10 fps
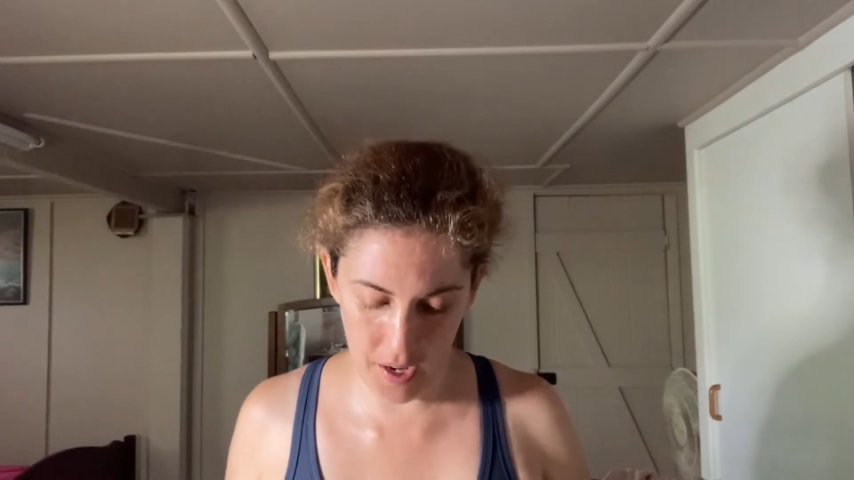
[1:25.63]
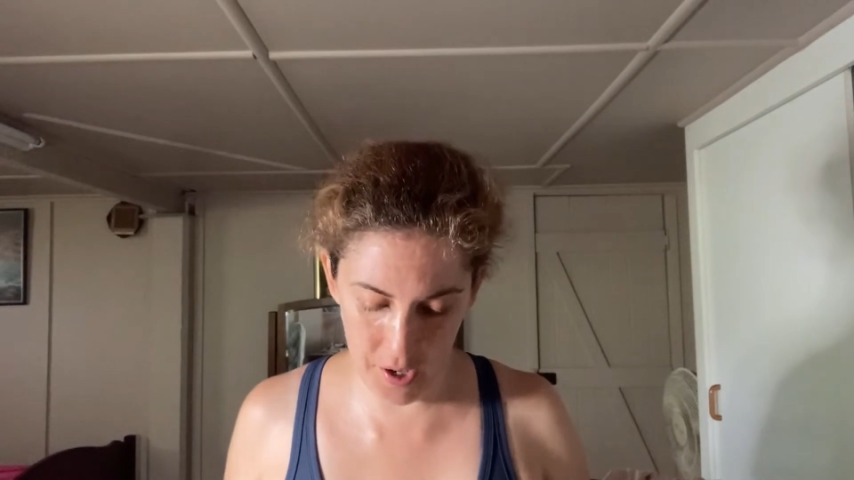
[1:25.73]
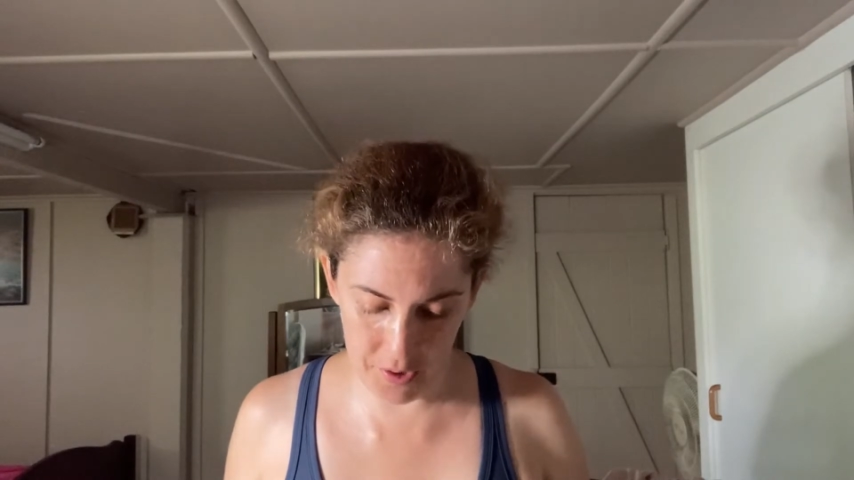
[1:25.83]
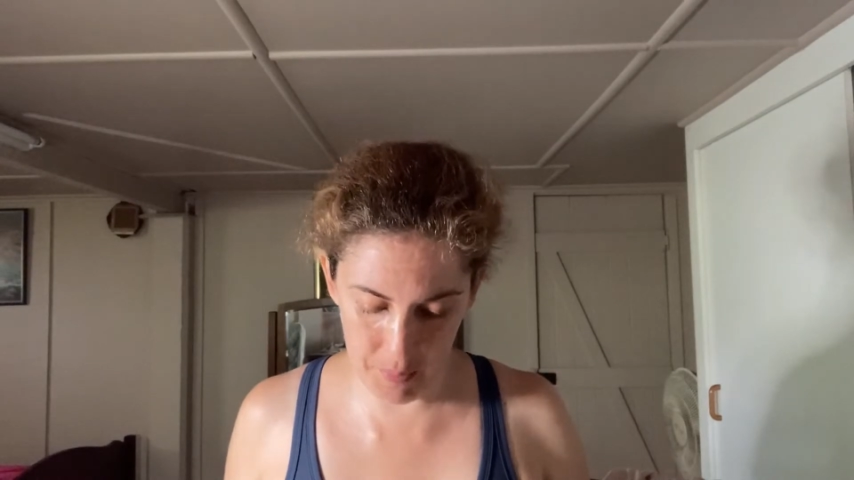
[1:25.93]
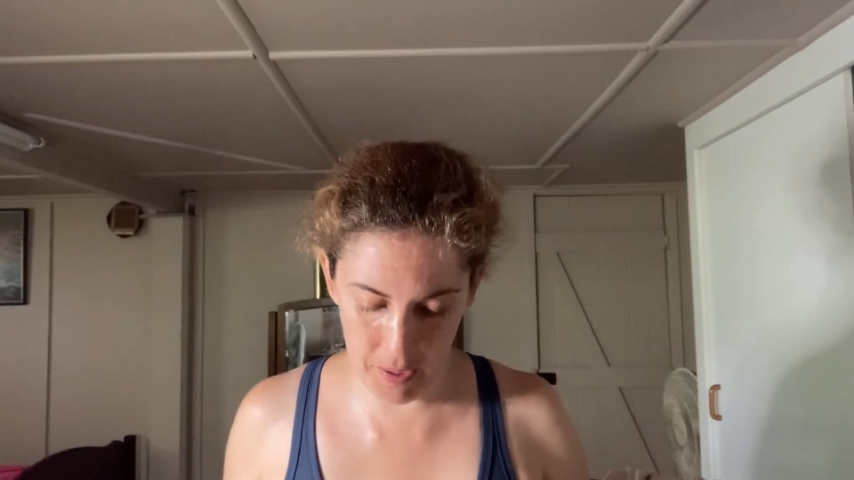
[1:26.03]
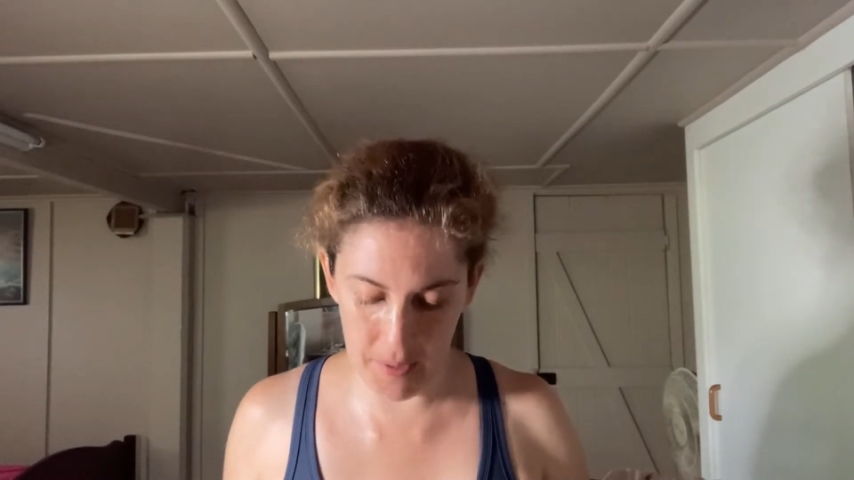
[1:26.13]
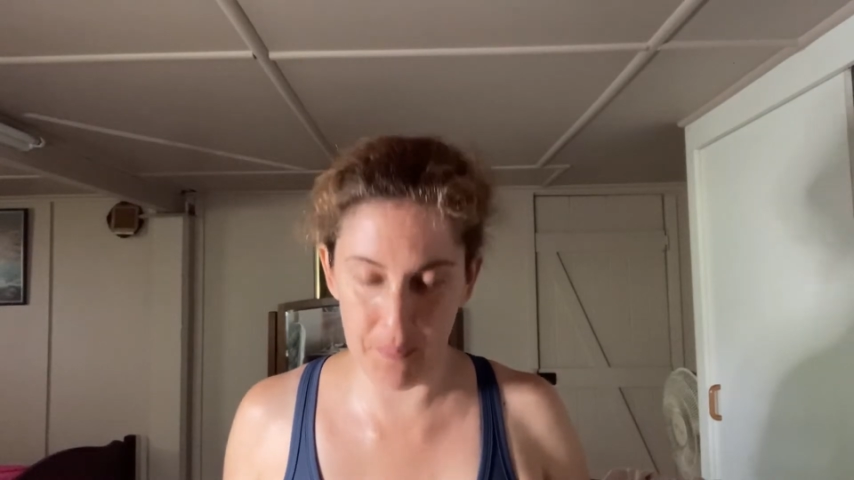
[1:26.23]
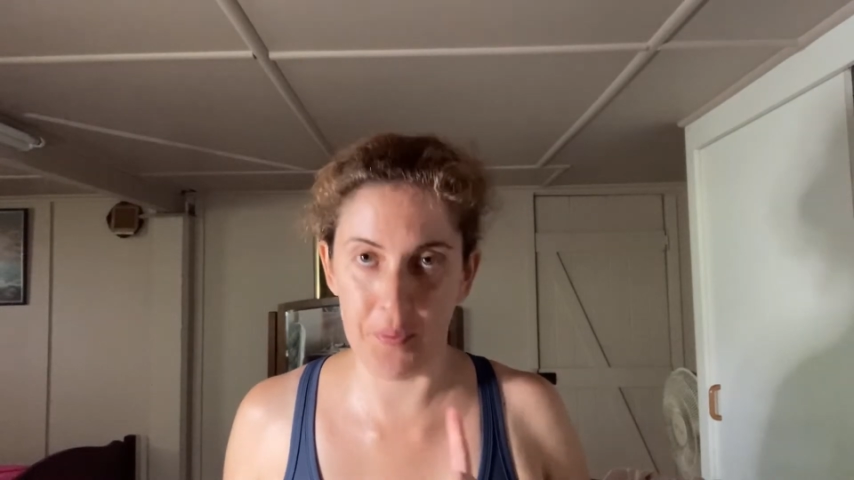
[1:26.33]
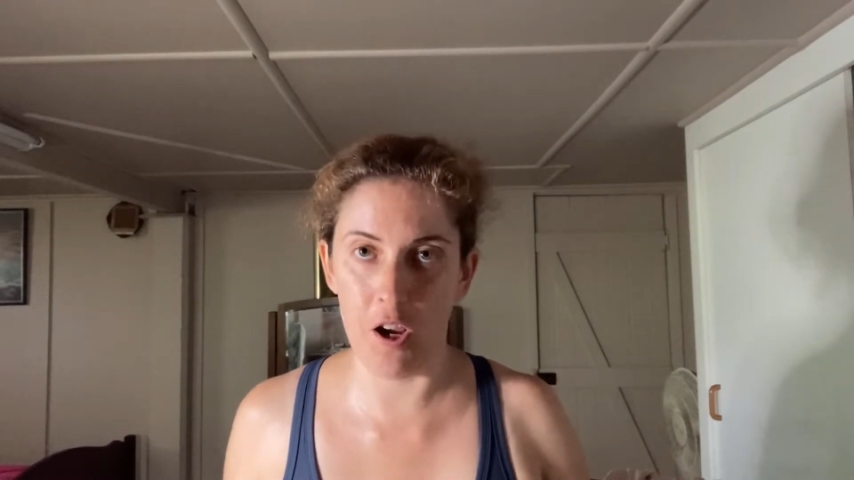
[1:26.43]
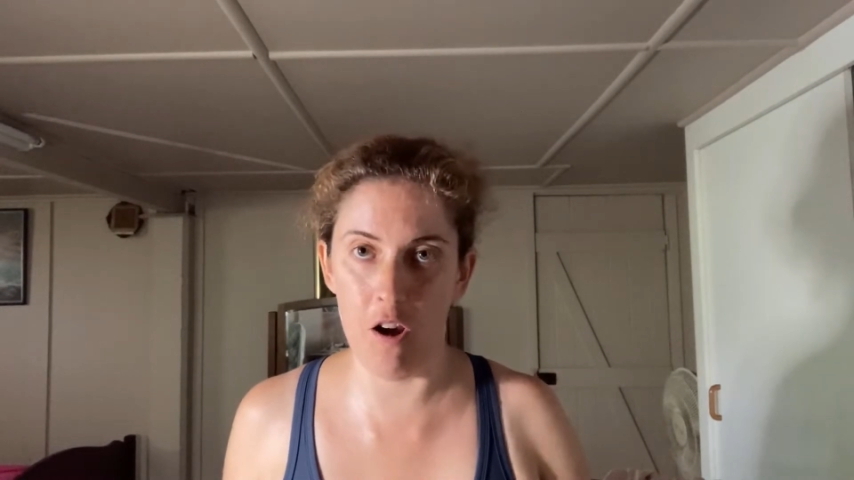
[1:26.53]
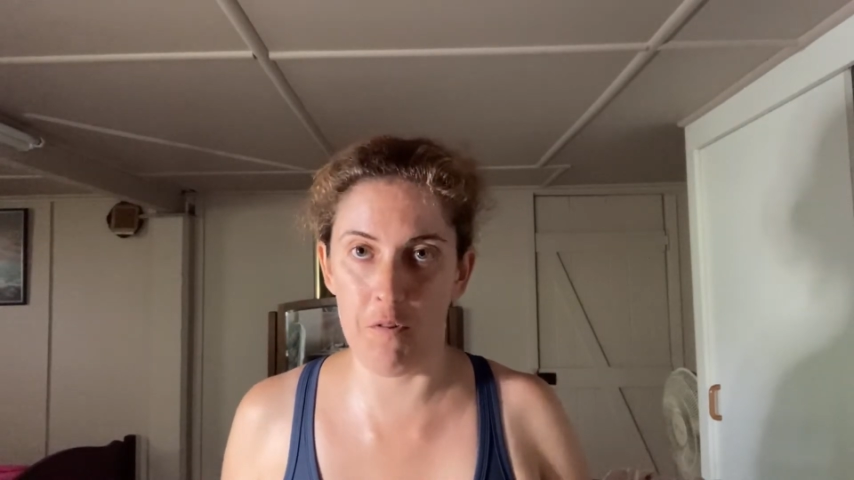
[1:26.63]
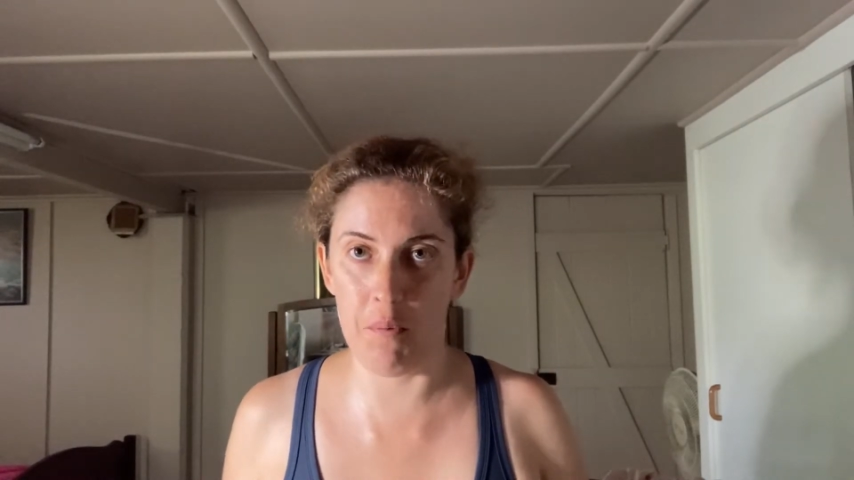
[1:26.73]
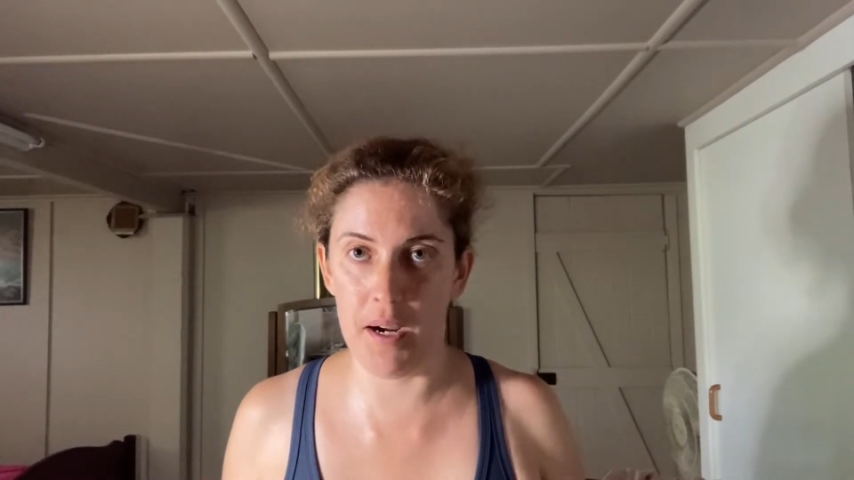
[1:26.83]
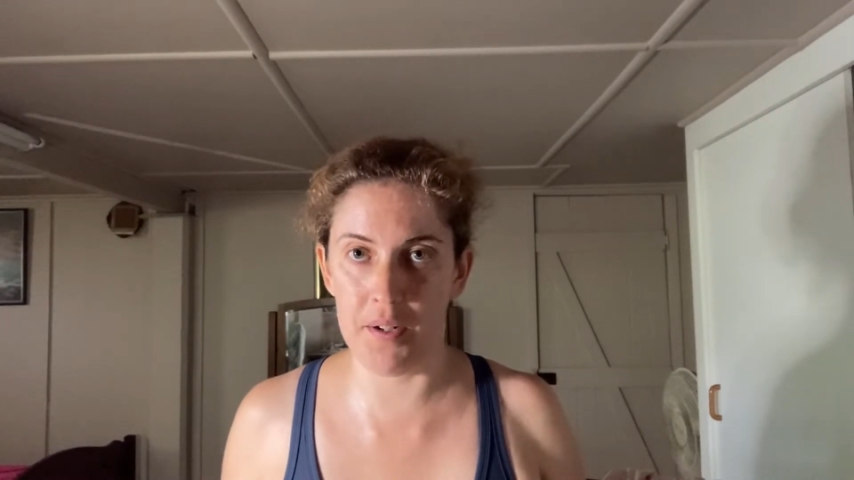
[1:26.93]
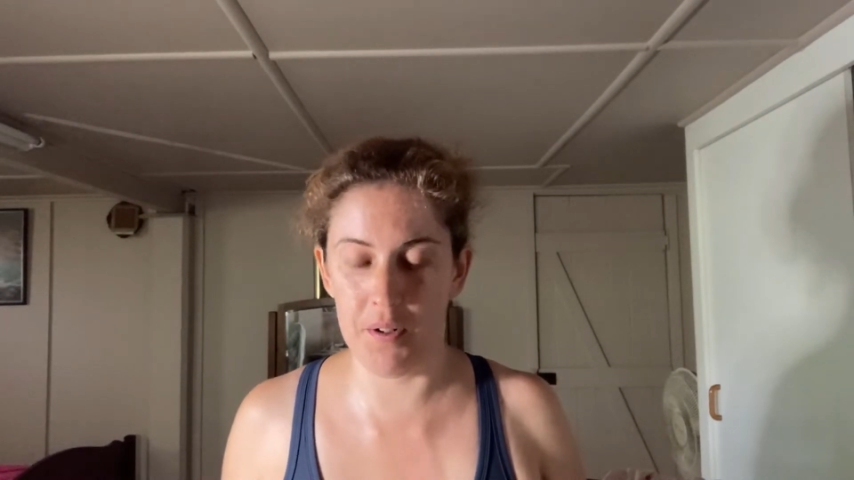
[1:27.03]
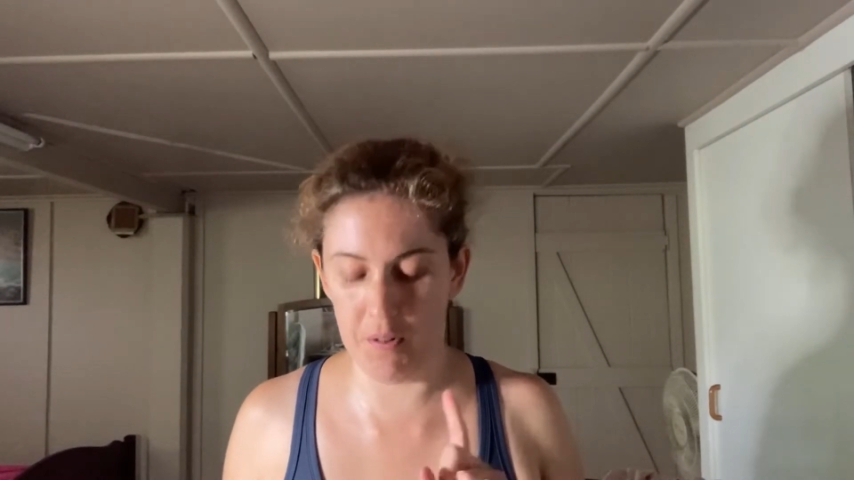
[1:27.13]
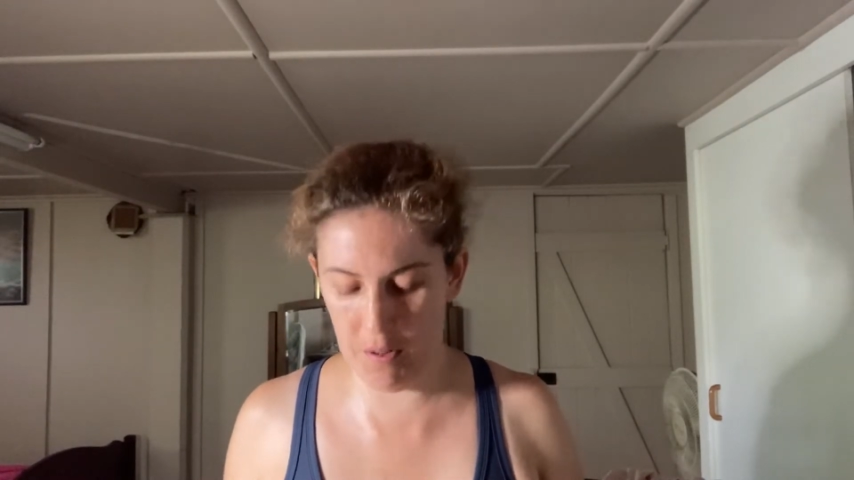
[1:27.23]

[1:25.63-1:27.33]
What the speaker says: healthy weight, overweight,